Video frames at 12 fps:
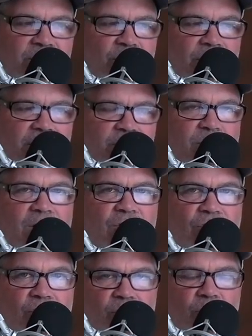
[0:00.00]
So let's make
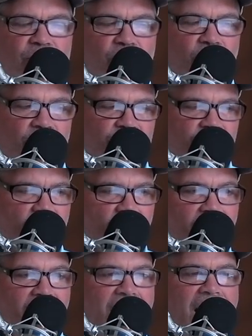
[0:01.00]
sure the roots are real strong